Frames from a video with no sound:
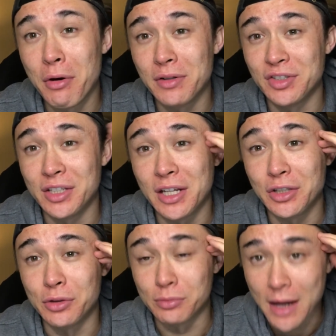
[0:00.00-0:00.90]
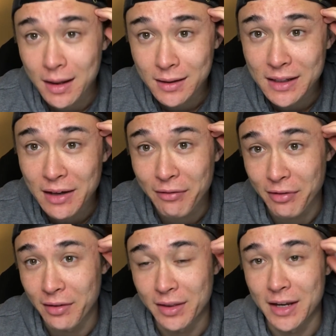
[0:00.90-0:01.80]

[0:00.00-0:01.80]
was sitting directly in front of the